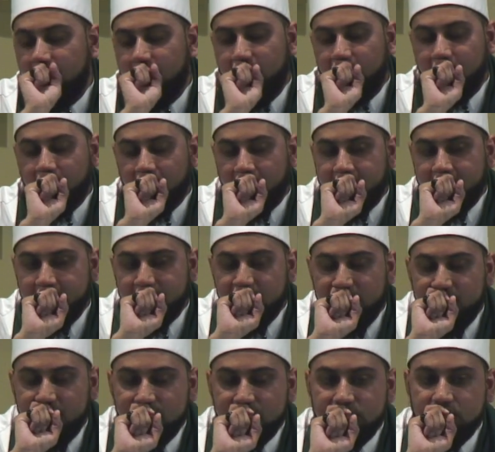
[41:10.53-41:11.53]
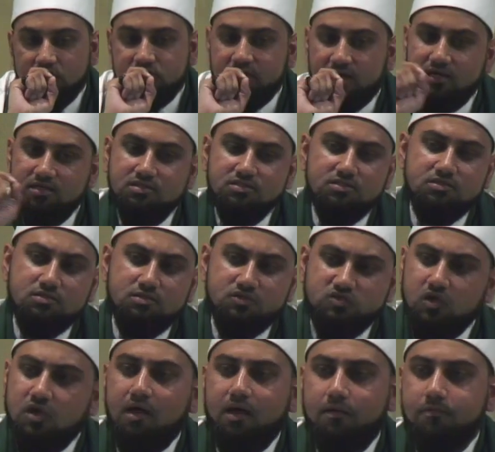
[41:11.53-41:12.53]
All right? Such as
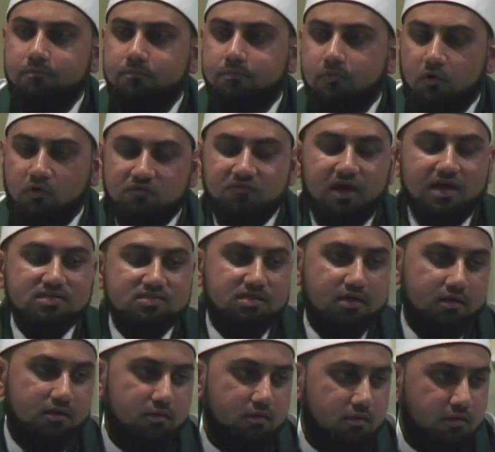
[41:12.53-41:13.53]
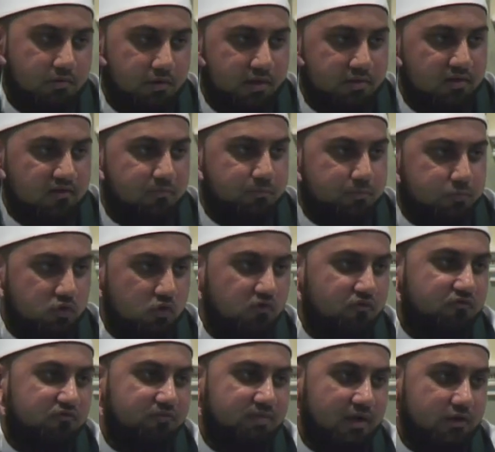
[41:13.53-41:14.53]
salah or fasting. right? The
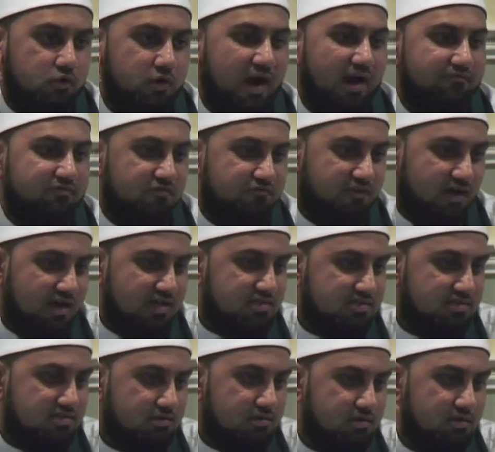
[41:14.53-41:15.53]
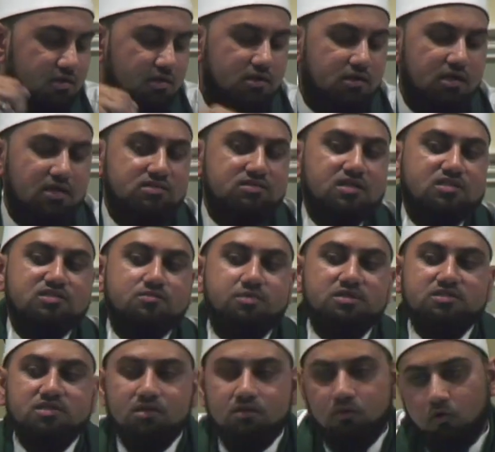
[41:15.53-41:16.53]
proof that you have to fast is
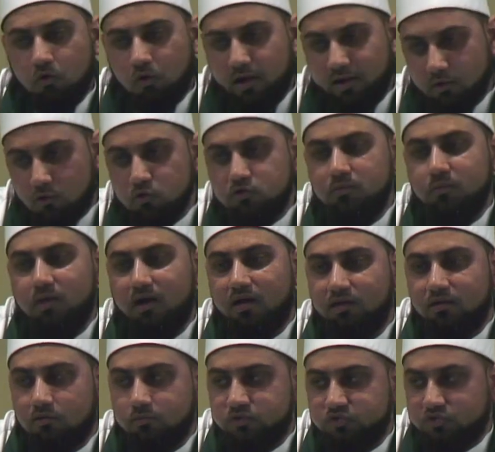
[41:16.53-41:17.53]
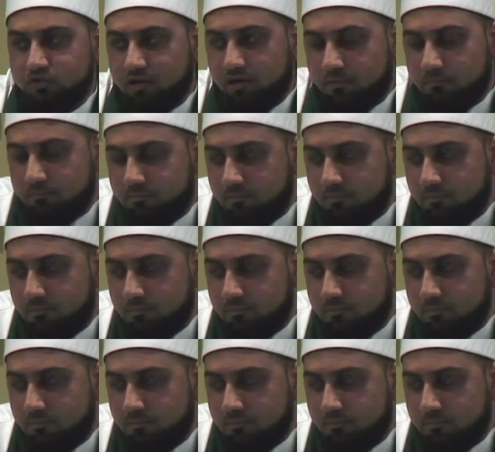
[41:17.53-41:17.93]
explicit in the Quran. Kutiba alaykum siyam.